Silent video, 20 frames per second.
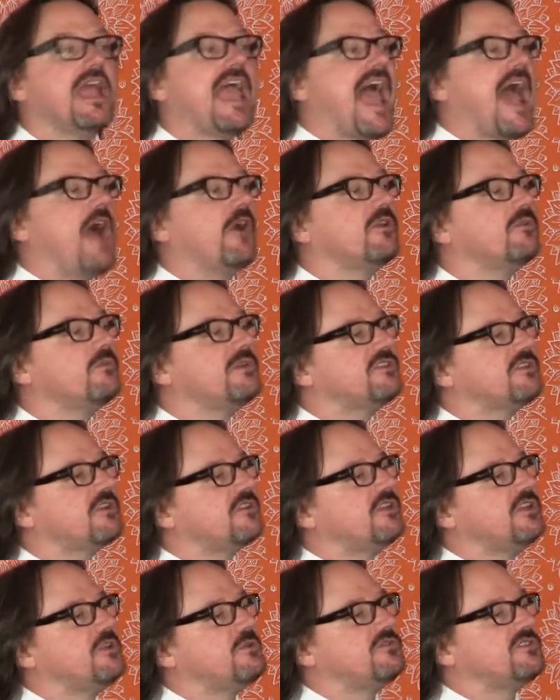How can we start
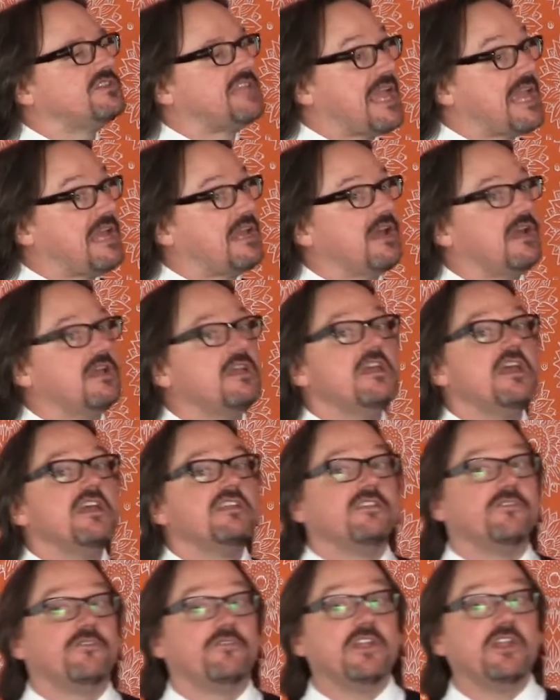to use data
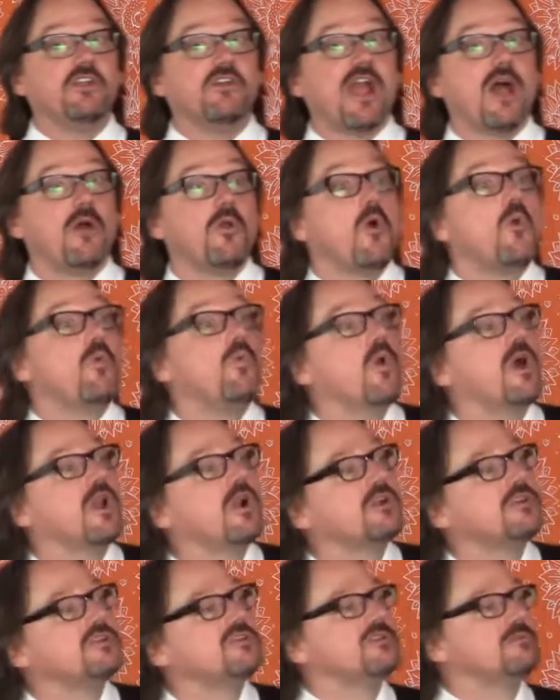to figure out what our
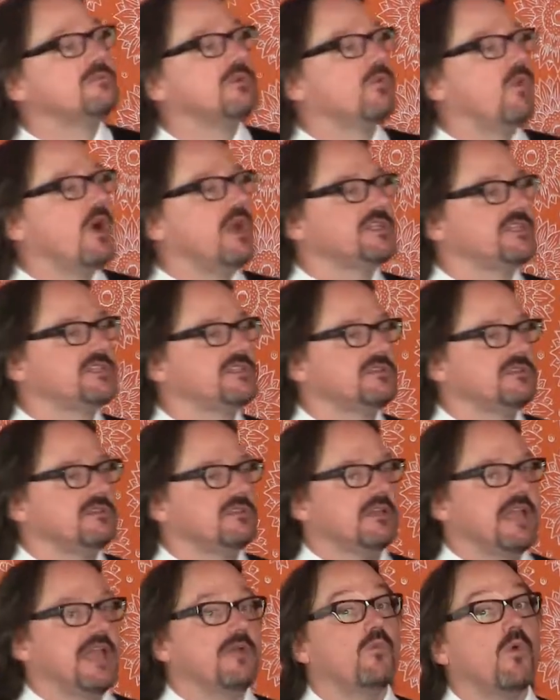consumer wants
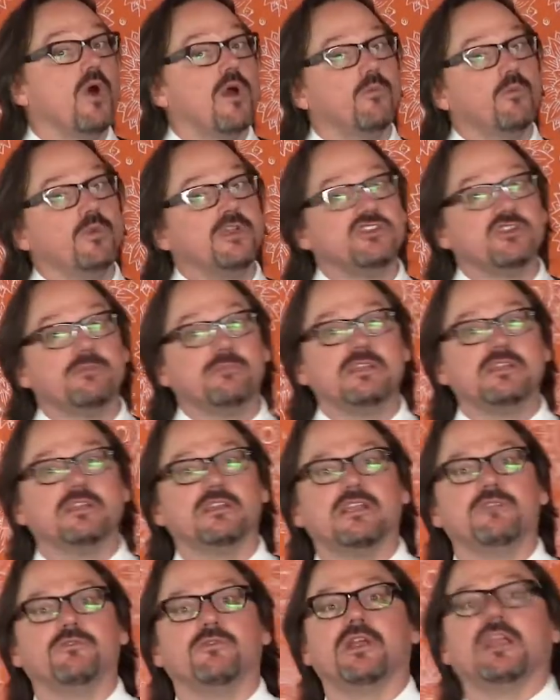and what we should be
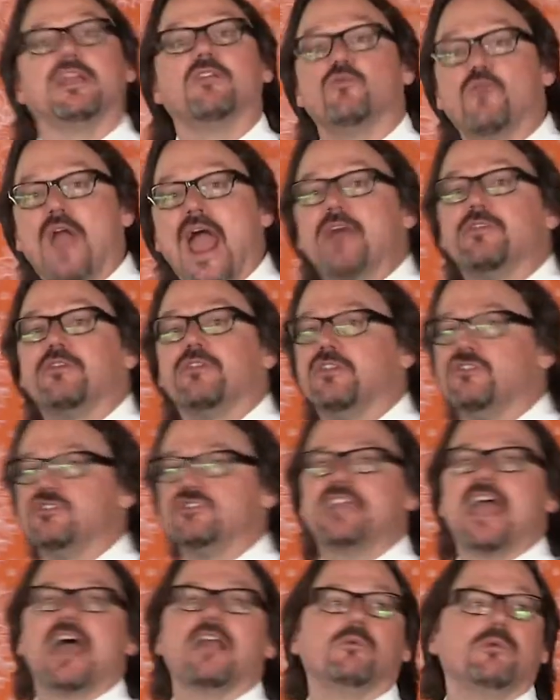delivering rather than
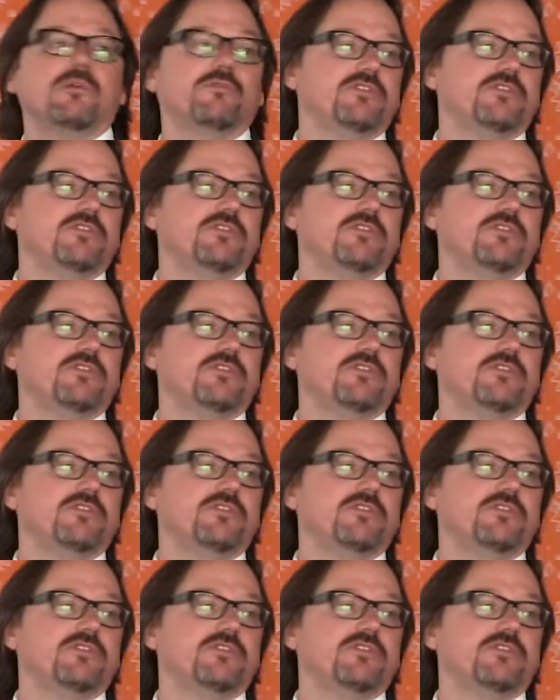just how do we